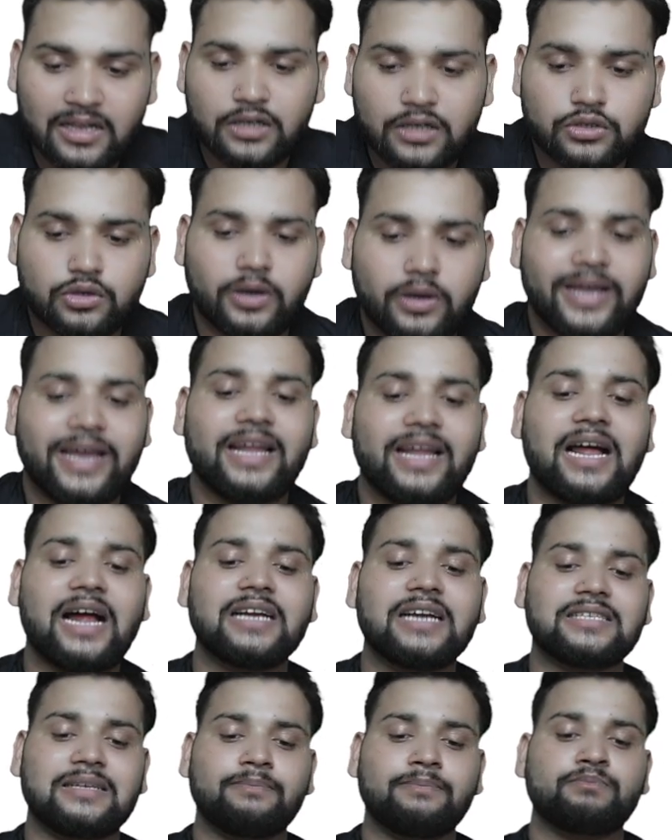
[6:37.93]
So here
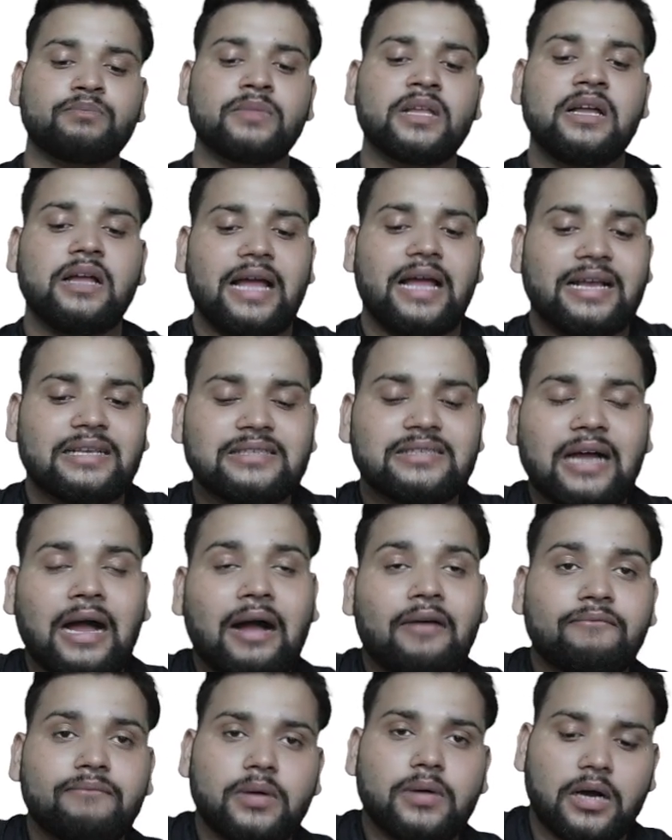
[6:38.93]
are some
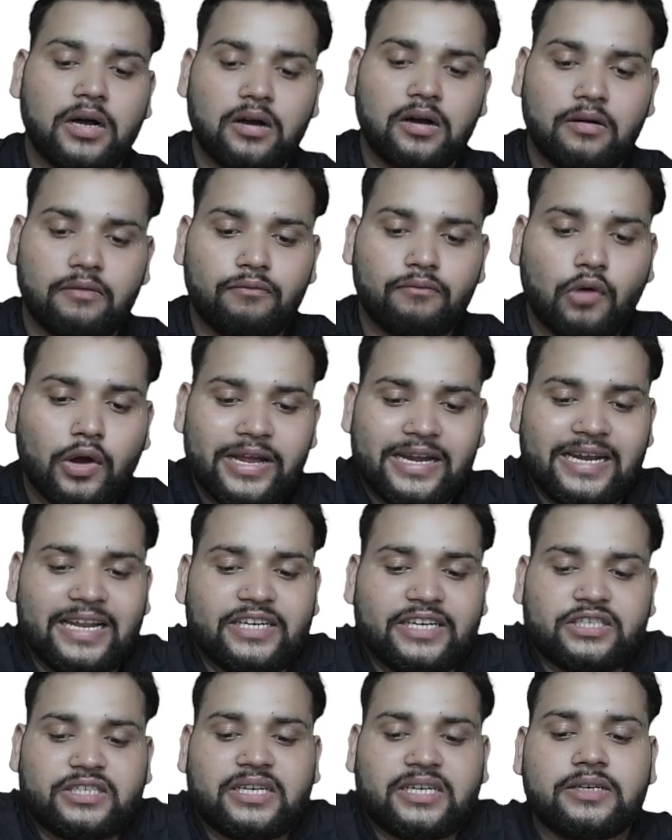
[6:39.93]
exam uh,
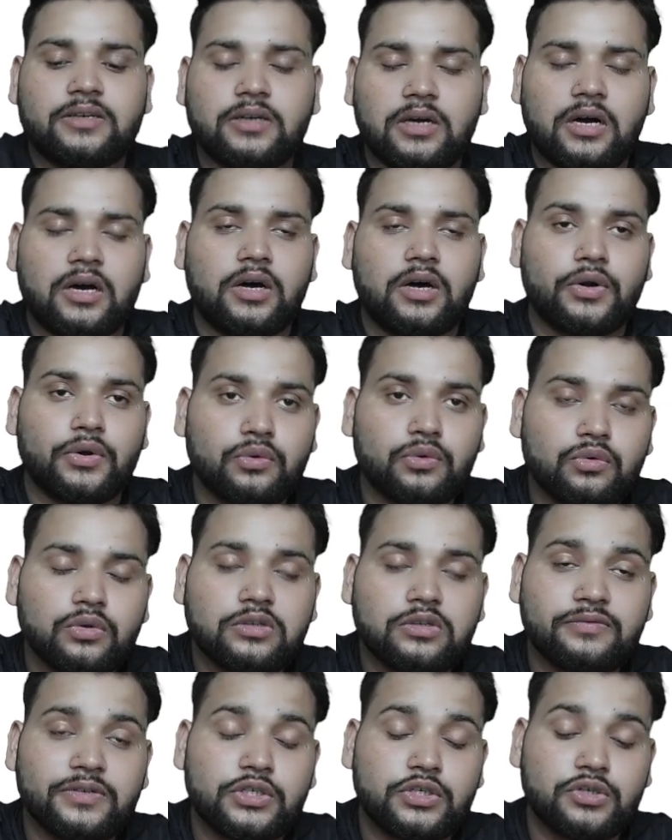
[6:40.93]
violation uh,
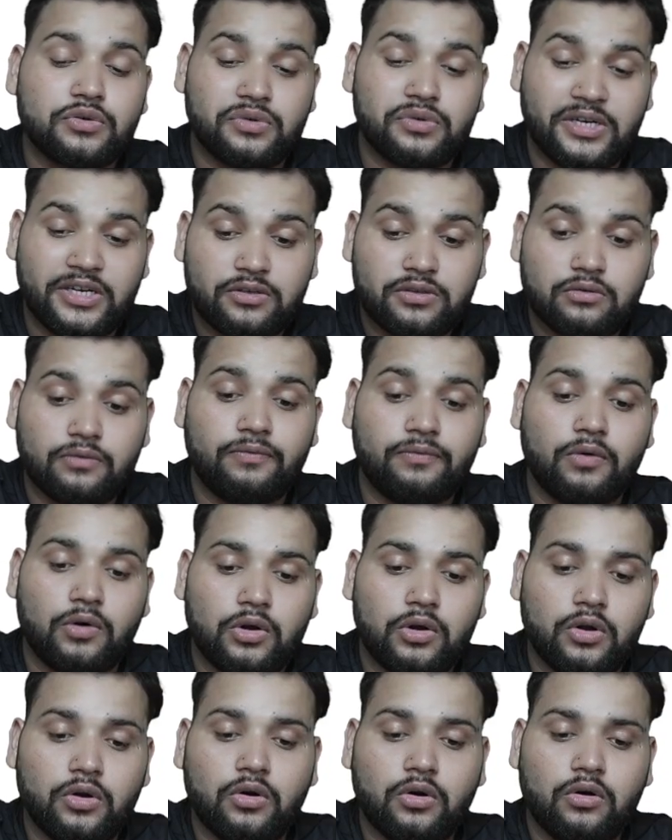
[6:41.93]
rules which you need to
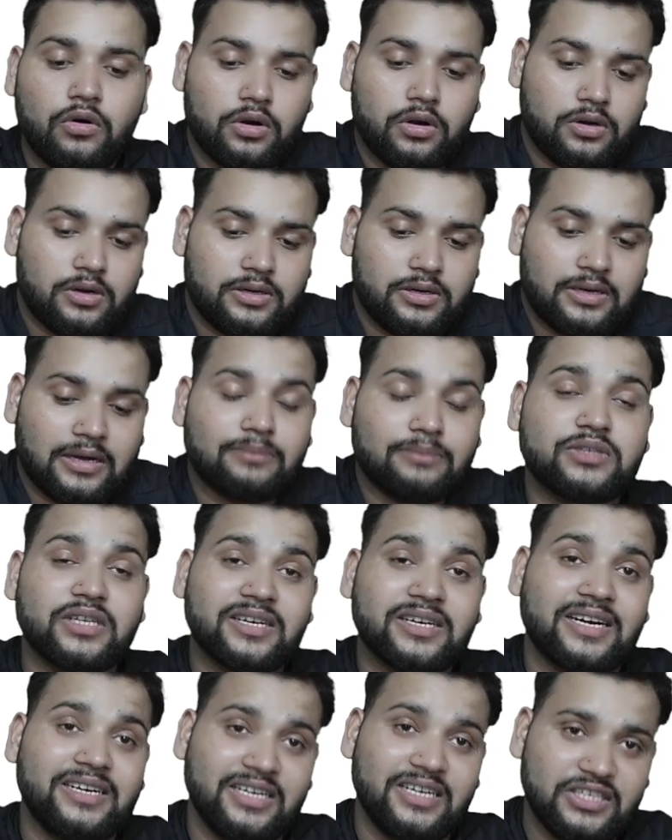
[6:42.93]
follow or terms
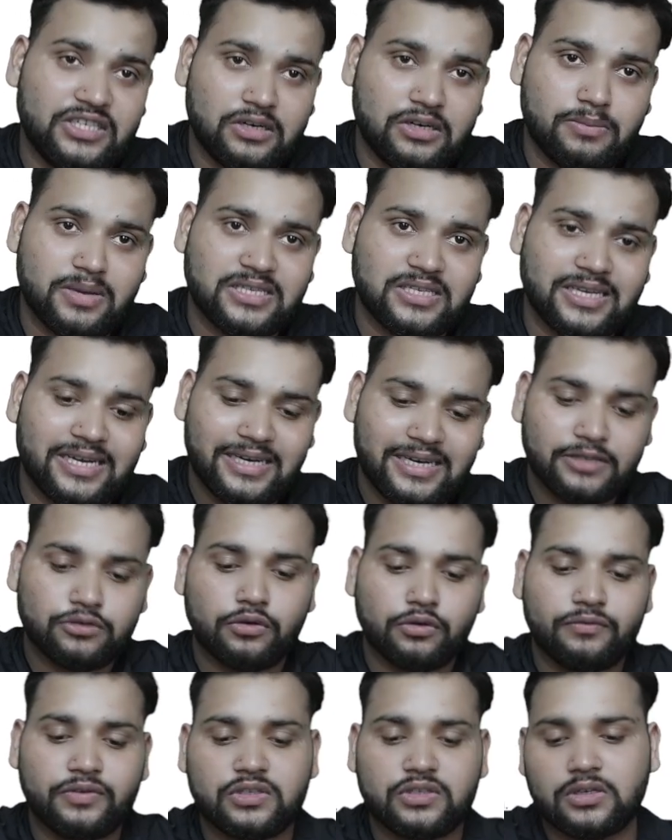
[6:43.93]
and condition basically.
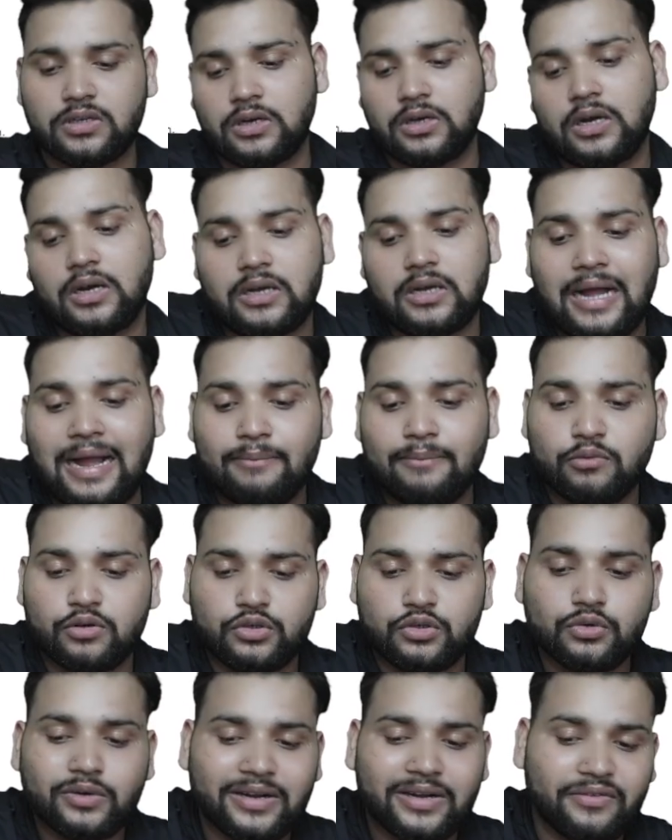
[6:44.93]
So which uh, I'm,
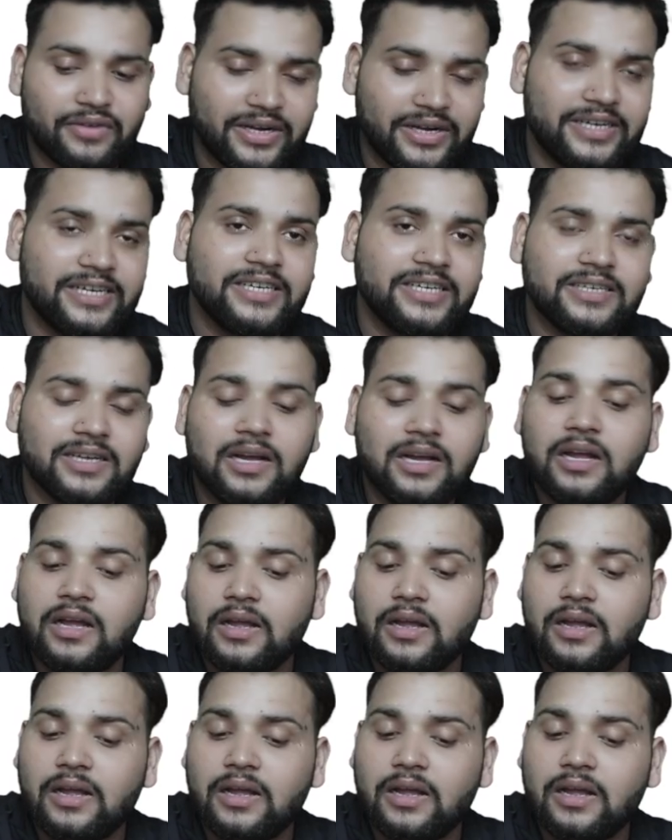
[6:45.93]
you can read it.